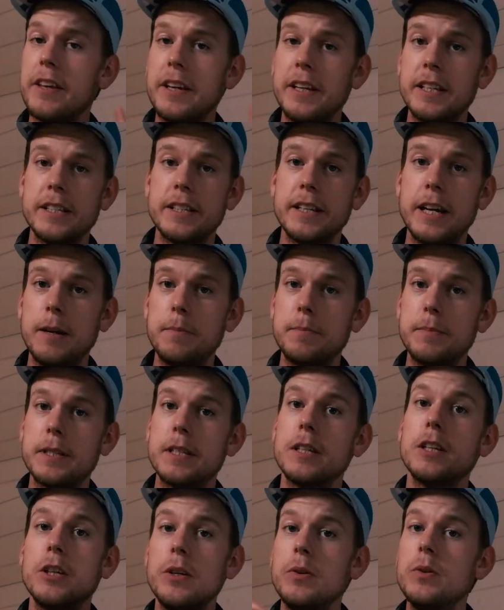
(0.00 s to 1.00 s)
these
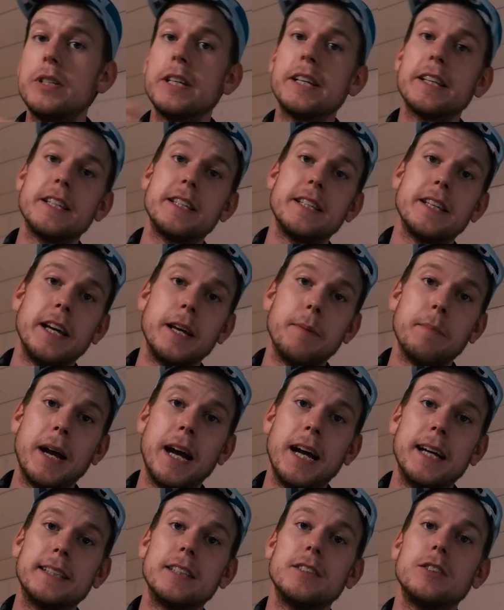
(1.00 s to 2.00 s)
steps using the same
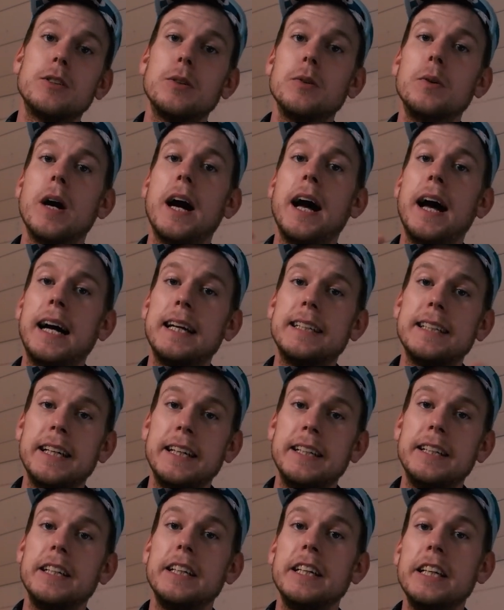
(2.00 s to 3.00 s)
ad to add
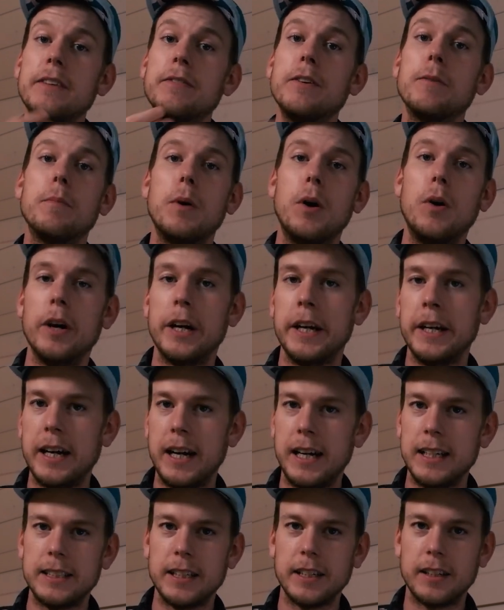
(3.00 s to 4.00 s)
in even more
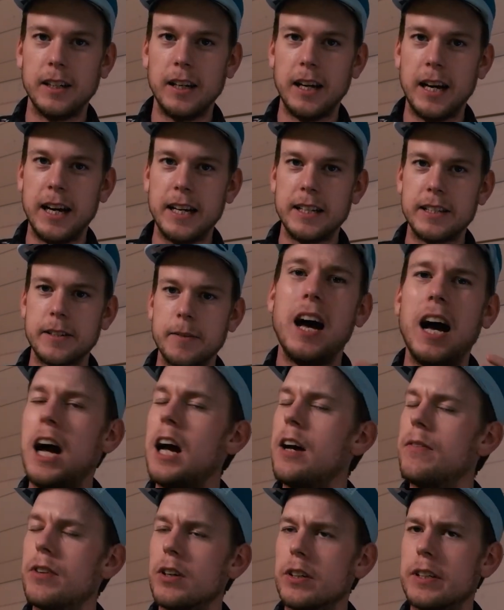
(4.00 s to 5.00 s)
in-article ads.
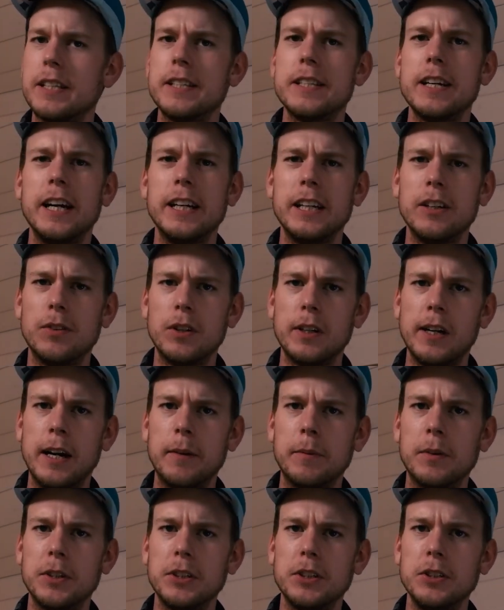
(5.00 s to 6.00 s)
I've not decided what
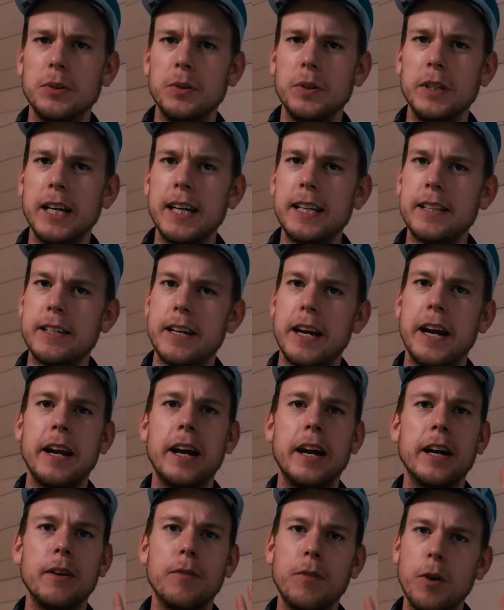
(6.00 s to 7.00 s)
I'm going to do yet, and
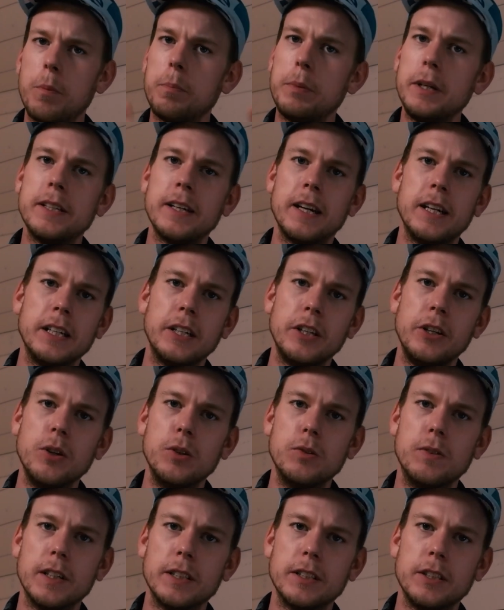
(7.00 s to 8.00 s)
I won't be telling you
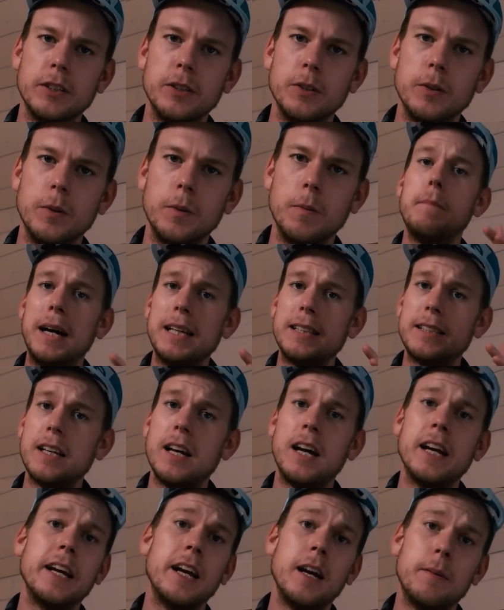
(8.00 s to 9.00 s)
what to do, but
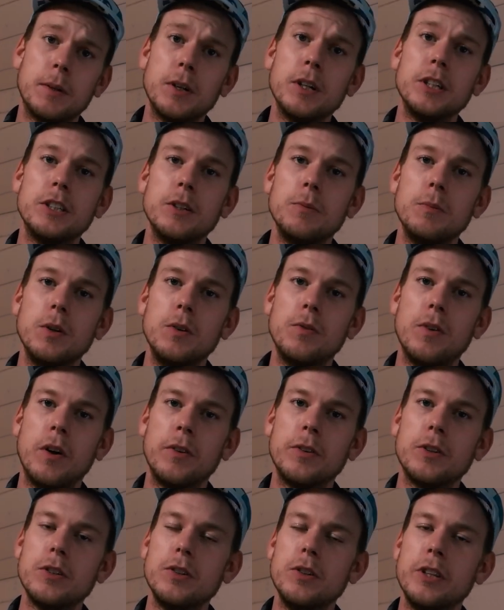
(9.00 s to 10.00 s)
I am going to move
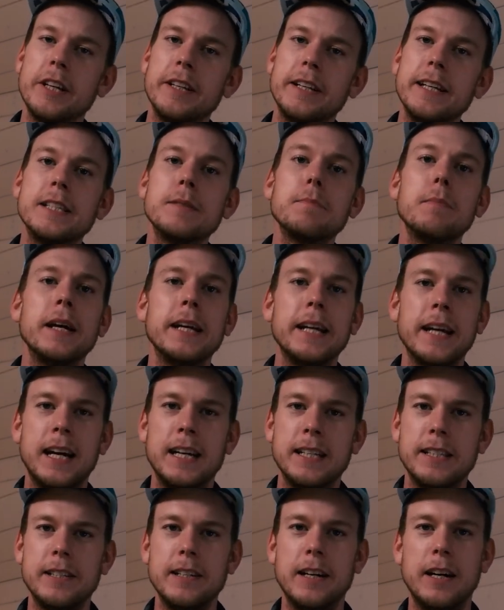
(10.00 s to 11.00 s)
on to the display
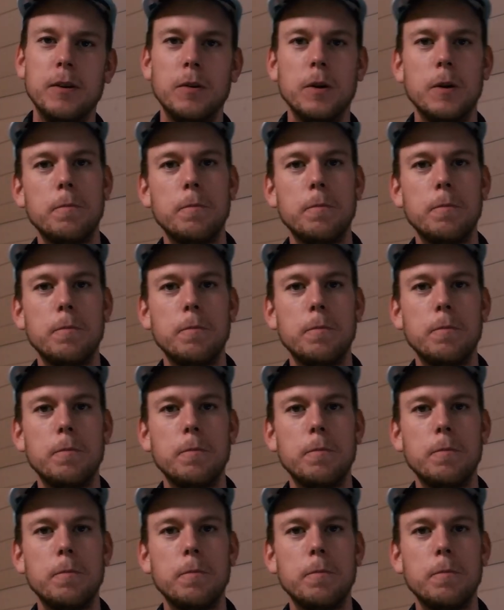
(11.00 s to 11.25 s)
ads now.